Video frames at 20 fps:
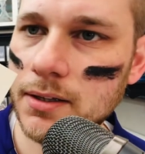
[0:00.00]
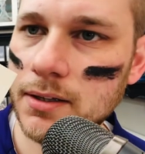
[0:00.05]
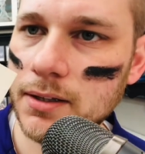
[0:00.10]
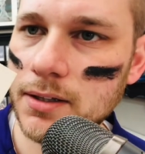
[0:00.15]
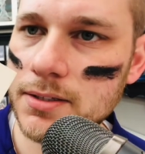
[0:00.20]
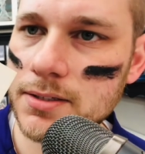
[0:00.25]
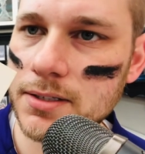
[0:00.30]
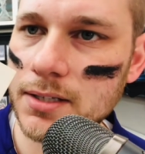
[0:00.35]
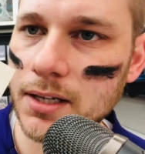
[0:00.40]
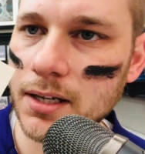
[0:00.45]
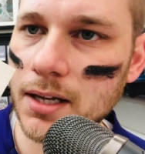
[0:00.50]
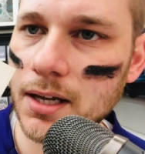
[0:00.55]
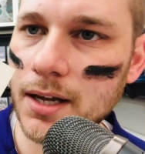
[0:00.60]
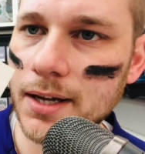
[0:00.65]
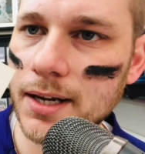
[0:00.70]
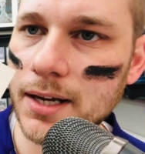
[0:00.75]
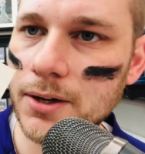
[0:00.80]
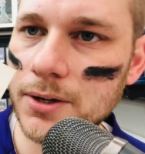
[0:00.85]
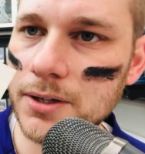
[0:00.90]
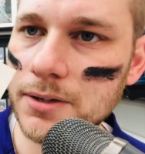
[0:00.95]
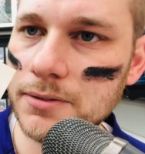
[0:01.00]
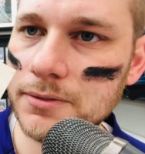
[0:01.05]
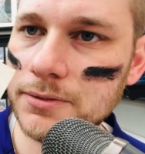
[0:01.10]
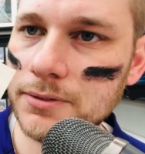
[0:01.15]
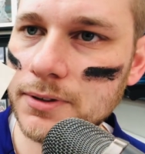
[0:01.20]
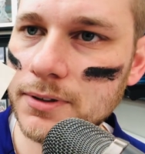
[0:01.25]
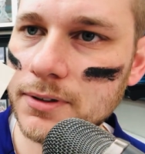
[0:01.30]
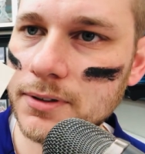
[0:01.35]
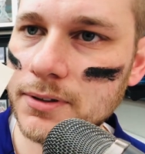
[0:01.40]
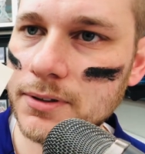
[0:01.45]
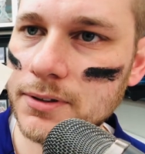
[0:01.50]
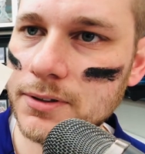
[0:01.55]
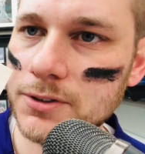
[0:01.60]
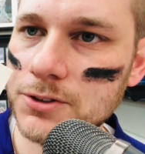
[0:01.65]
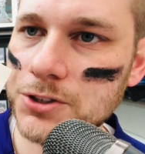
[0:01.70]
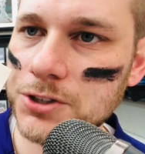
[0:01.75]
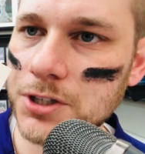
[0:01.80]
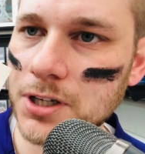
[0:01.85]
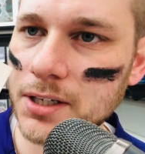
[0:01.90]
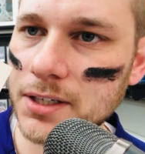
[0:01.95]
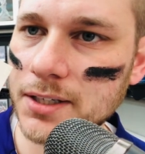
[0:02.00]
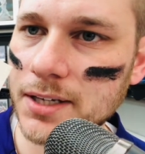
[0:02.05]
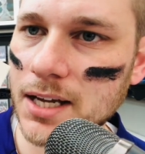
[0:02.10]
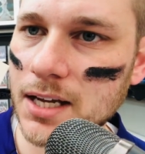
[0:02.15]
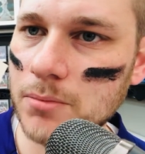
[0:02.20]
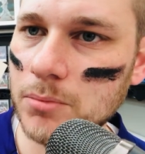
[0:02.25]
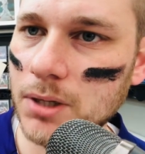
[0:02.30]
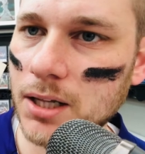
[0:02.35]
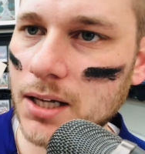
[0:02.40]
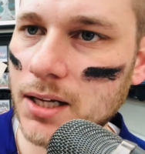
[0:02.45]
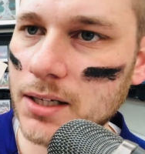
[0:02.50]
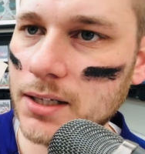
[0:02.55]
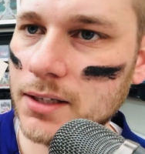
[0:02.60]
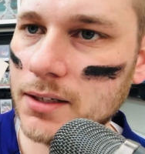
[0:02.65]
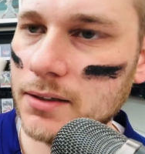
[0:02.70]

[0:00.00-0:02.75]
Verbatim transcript: This is a cutout of Chuck Knobloch.